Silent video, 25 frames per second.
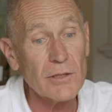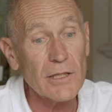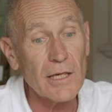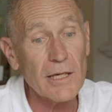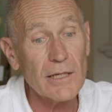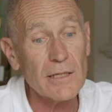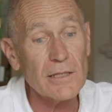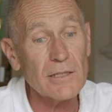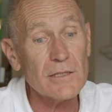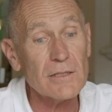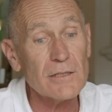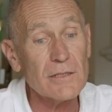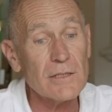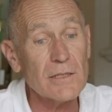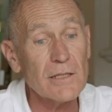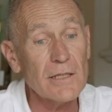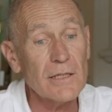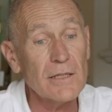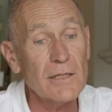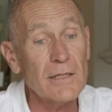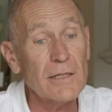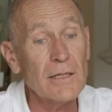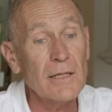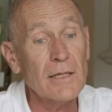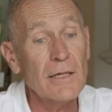with that is
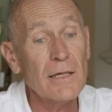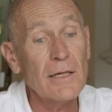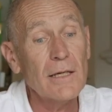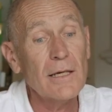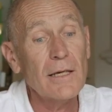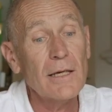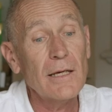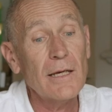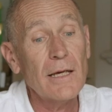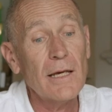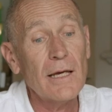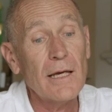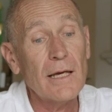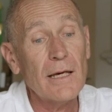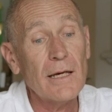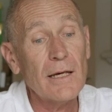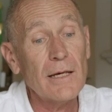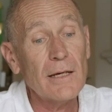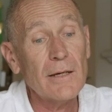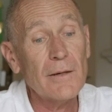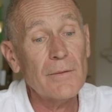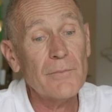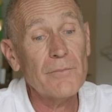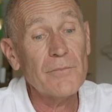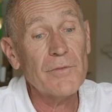the
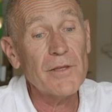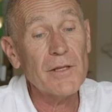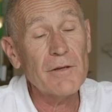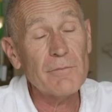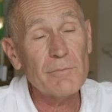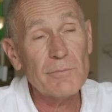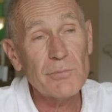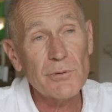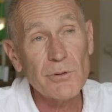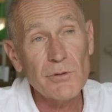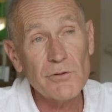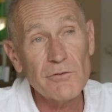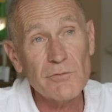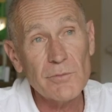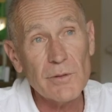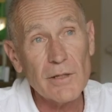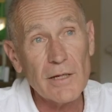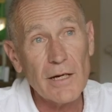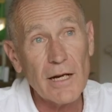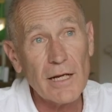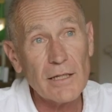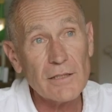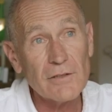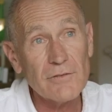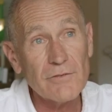improvement
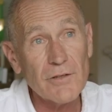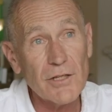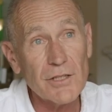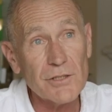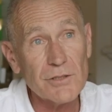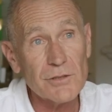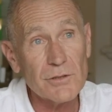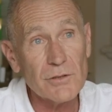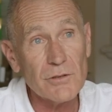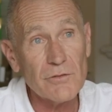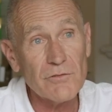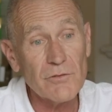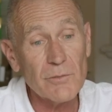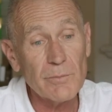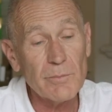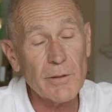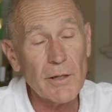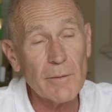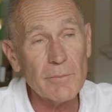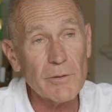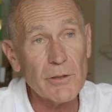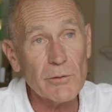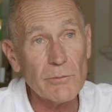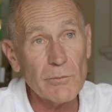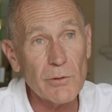and activation of the
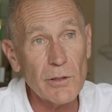public